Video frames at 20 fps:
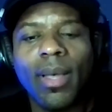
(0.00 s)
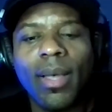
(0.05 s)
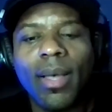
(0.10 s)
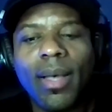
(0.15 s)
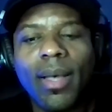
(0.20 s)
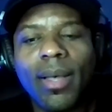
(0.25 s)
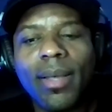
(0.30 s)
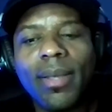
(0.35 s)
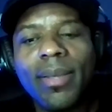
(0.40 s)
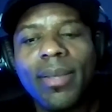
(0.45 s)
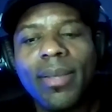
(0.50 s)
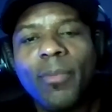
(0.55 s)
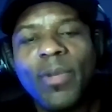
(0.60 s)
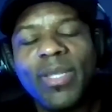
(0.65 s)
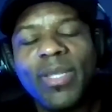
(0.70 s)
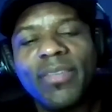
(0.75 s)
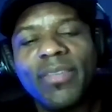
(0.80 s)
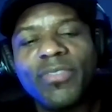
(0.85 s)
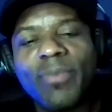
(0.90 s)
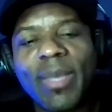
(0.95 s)

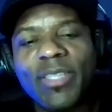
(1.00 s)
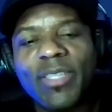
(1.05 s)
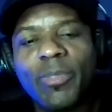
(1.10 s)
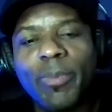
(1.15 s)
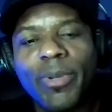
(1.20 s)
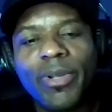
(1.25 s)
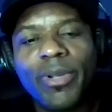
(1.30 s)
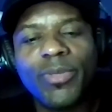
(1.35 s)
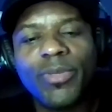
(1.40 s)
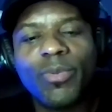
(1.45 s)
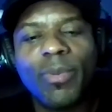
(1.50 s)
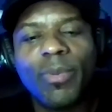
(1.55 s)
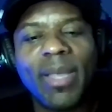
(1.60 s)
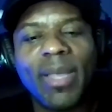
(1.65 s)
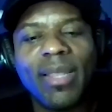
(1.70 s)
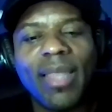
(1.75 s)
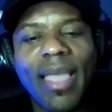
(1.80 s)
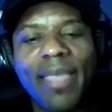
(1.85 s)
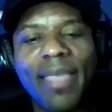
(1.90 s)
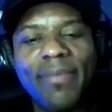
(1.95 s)
What lifts my spirits when
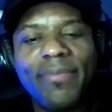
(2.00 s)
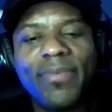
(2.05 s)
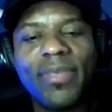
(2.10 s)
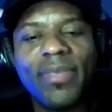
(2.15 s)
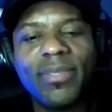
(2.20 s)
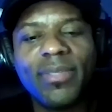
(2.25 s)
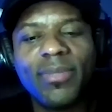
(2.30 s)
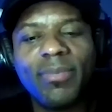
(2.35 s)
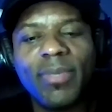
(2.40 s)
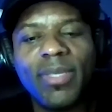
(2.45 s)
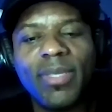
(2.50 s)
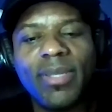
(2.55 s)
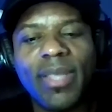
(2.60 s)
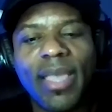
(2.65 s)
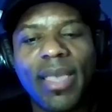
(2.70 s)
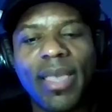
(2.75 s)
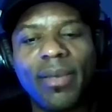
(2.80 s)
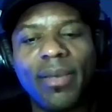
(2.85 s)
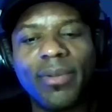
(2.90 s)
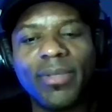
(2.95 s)
my life gets me
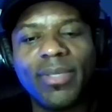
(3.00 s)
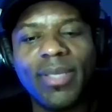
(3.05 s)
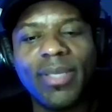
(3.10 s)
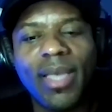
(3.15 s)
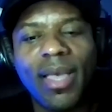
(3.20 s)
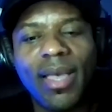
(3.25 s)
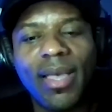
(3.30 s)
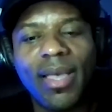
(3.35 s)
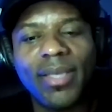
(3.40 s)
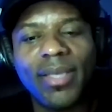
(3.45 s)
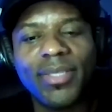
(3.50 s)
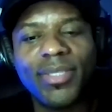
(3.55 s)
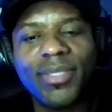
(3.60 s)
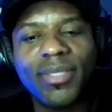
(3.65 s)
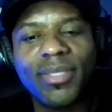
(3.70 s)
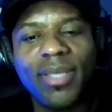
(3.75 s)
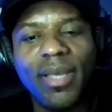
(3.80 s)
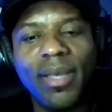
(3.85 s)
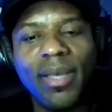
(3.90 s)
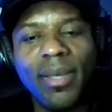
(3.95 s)
down?
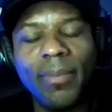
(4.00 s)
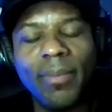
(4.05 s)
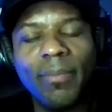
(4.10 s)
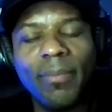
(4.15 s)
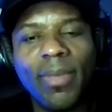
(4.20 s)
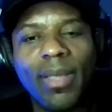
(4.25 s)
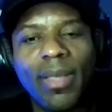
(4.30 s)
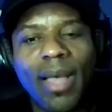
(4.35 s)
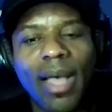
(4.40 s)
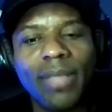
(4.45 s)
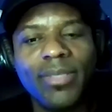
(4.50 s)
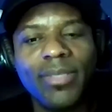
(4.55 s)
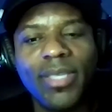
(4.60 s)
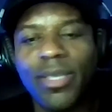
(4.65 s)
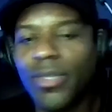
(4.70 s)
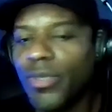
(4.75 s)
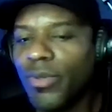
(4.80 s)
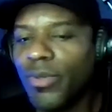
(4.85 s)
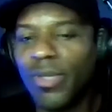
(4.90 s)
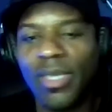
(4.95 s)
Gosh, I'll
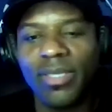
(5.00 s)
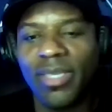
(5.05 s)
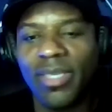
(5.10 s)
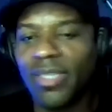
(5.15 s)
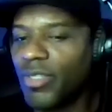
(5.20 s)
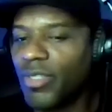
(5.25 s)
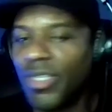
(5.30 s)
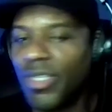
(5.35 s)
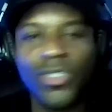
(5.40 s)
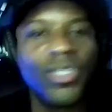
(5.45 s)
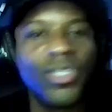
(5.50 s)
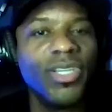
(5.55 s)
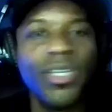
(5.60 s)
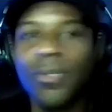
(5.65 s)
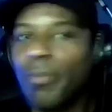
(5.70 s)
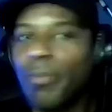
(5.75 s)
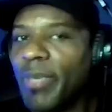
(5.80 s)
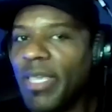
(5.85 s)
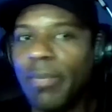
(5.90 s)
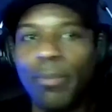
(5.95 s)
tell you, it's
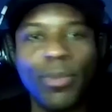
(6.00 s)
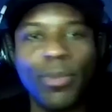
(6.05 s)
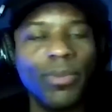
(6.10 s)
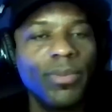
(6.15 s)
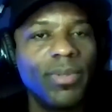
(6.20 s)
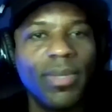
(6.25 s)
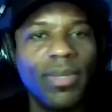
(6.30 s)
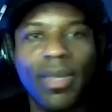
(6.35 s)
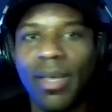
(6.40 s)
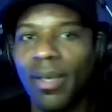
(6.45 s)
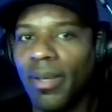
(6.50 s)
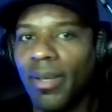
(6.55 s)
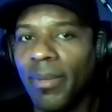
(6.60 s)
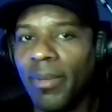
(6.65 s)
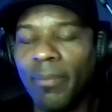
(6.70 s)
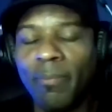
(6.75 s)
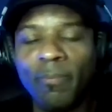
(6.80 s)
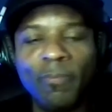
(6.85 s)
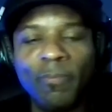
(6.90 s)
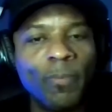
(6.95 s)
good people.
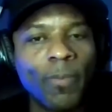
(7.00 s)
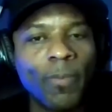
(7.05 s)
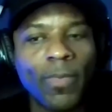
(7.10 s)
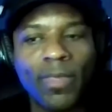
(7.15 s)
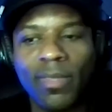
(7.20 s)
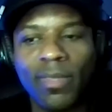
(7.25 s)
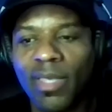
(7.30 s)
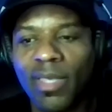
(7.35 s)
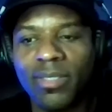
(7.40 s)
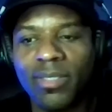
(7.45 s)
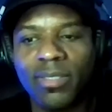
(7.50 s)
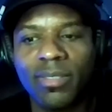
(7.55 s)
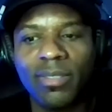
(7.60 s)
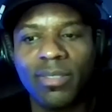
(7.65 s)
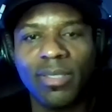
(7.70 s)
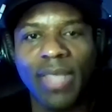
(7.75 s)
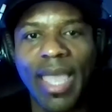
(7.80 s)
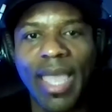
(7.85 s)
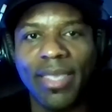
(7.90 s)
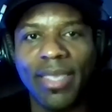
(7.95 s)

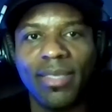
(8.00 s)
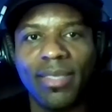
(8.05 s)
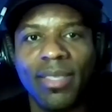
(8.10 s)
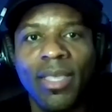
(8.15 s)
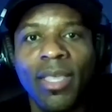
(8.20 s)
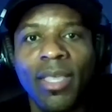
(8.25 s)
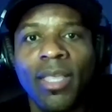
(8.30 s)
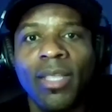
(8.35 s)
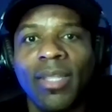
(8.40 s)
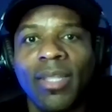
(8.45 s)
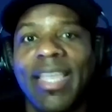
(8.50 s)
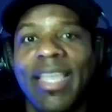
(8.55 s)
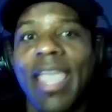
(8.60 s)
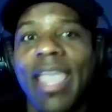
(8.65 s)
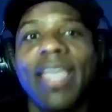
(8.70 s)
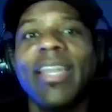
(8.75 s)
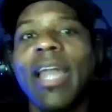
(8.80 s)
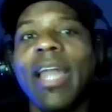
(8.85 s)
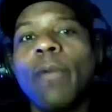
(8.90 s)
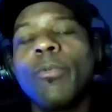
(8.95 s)
It's like
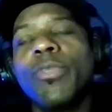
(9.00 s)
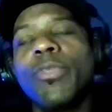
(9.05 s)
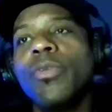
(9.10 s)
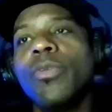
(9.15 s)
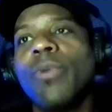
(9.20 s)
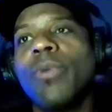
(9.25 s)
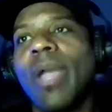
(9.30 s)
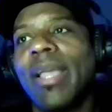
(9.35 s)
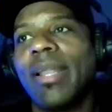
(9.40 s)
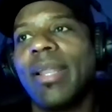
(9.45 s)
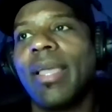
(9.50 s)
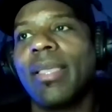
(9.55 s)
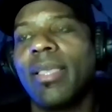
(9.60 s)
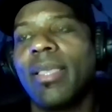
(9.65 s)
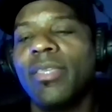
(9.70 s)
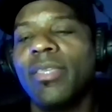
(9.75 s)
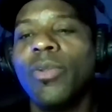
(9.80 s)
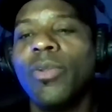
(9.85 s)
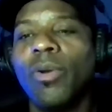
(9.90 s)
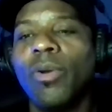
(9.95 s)
hanging out with you, right?
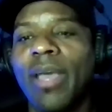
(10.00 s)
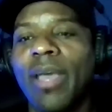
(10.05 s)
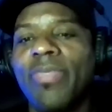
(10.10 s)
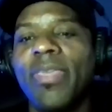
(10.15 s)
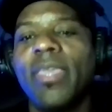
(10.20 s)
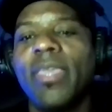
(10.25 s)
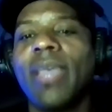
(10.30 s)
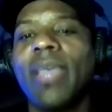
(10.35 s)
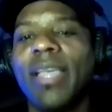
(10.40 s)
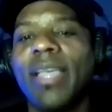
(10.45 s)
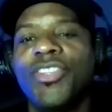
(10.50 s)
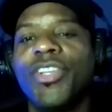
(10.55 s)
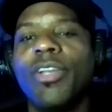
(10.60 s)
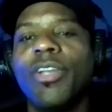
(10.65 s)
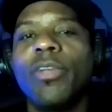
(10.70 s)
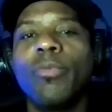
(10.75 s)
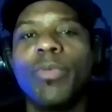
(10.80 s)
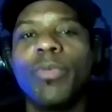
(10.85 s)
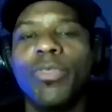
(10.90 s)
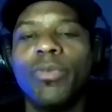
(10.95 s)
Like, I think I
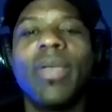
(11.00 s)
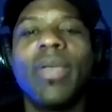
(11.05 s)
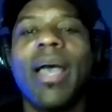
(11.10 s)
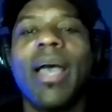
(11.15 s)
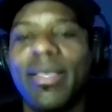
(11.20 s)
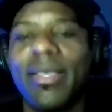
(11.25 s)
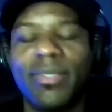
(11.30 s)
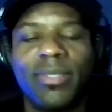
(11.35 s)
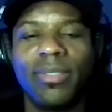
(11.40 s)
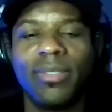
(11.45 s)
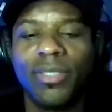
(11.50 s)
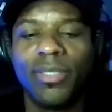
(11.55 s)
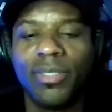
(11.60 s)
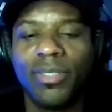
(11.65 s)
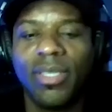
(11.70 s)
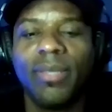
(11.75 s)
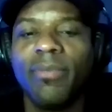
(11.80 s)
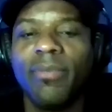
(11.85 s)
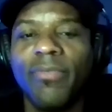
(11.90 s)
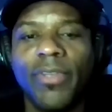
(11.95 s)
shared with you guys, and
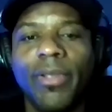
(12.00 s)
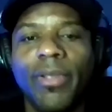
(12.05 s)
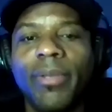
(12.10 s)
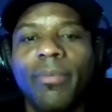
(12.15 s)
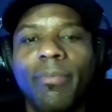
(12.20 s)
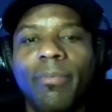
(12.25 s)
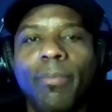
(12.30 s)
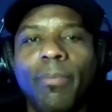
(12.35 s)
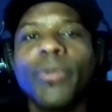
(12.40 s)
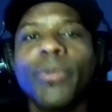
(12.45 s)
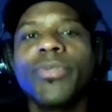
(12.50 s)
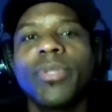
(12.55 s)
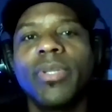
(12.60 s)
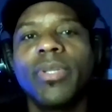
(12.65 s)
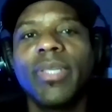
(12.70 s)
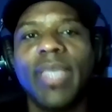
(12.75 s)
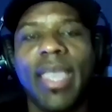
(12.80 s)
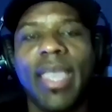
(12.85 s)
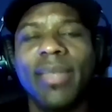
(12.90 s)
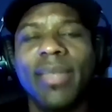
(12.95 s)
just getting very personal
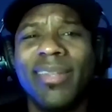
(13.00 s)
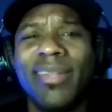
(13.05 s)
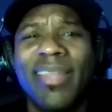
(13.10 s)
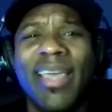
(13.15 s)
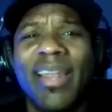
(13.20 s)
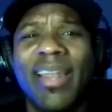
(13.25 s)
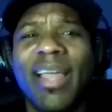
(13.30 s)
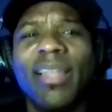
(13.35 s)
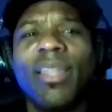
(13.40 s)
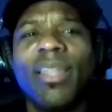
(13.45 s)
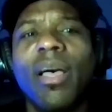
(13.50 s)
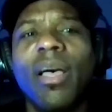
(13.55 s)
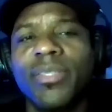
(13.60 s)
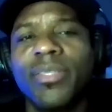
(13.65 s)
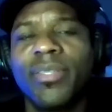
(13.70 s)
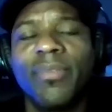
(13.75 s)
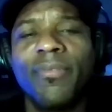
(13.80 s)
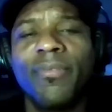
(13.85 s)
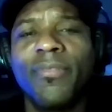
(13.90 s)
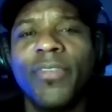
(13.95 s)
and candid, that I
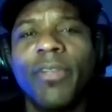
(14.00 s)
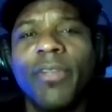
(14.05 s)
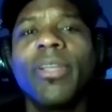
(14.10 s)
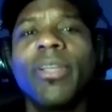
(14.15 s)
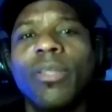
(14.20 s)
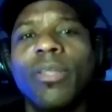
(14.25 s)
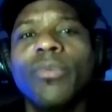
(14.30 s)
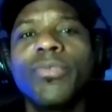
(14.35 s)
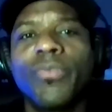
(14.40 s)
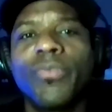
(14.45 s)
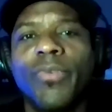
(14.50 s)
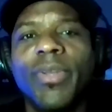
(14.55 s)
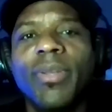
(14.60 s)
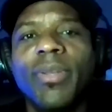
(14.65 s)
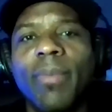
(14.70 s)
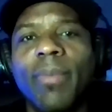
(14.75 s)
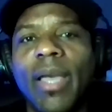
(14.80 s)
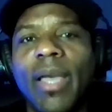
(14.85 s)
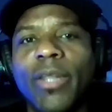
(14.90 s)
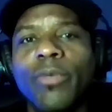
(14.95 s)
lost a very close friend
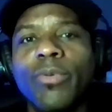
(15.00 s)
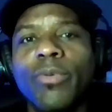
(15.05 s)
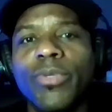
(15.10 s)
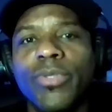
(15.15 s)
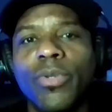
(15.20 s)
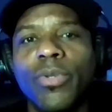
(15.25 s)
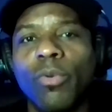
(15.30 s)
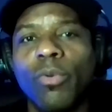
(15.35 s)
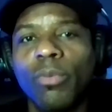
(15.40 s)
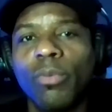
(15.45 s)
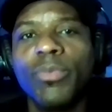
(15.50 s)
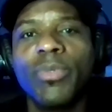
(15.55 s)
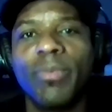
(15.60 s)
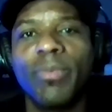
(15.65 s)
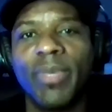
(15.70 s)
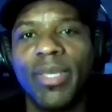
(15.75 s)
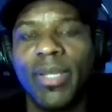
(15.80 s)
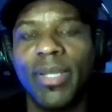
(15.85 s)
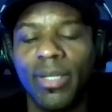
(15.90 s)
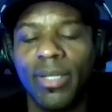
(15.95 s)
of mine who was a
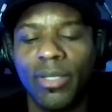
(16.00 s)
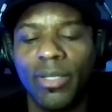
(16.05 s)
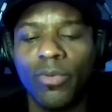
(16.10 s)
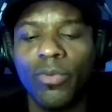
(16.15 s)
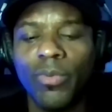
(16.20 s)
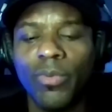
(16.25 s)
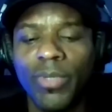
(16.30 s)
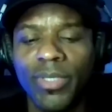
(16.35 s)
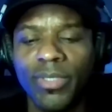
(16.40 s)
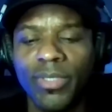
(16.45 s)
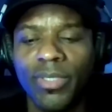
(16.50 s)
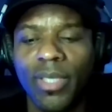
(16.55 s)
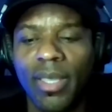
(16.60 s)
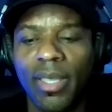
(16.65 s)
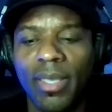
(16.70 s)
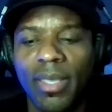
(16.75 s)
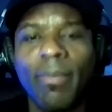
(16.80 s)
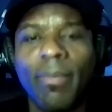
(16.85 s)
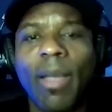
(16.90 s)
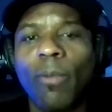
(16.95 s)
groomsman, and who was
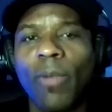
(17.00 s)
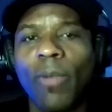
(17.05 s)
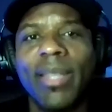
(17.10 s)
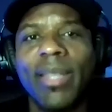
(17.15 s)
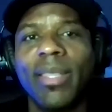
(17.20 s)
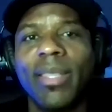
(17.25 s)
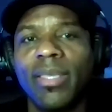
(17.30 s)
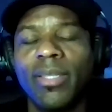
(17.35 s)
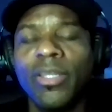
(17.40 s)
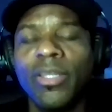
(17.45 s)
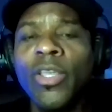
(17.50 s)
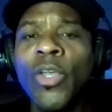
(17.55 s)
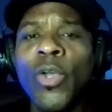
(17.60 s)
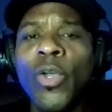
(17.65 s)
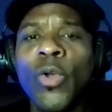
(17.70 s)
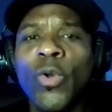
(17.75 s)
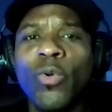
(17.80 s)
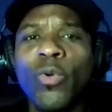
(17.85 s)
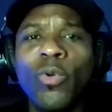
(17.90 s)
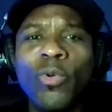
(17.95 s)
in my wedding, and
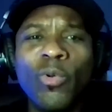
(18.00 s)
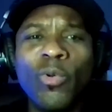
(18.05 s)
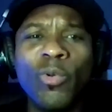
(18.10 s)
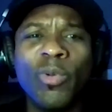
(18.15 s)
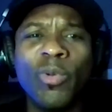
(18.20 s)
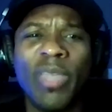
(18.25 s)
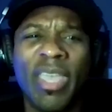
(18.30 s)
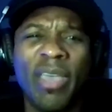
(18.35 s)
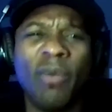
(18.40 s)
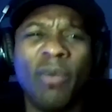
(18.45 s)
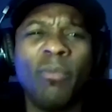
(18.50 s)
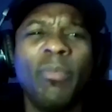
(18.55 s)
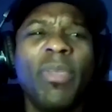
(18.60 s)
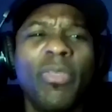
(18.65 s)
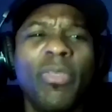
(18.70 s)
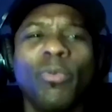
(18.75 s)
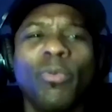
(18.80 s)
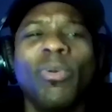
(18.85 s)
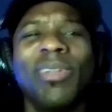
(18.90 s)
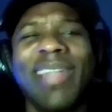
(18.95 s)
who helped me
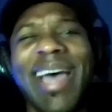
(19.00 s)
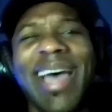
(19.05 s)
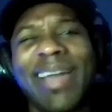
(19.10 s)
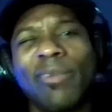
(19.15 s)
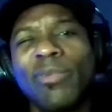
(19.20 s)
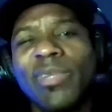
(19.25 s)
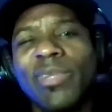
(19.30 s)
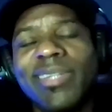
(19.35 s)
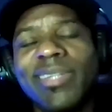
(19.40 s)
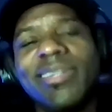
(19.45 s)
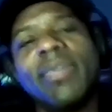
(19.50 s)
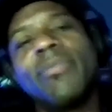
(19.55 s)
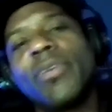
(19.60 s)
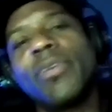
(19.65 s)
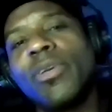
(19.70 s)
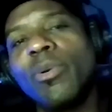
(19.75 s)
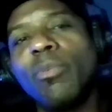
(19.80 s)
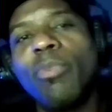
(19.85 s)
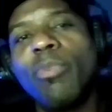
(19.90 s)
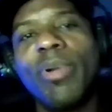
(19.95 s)
through a lot of really
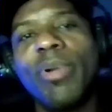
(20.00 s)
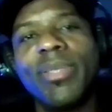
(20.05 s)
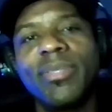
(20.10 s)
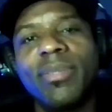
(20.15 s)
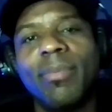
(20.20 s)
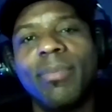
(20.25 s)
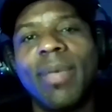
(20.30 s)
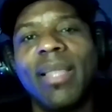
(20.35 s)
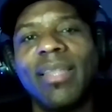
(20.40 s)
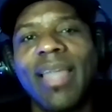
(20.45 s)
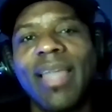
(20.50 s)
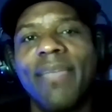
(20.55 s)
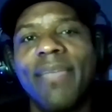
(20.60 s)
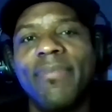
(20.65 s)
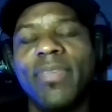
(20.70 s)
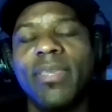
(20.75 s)
difficult points in my life.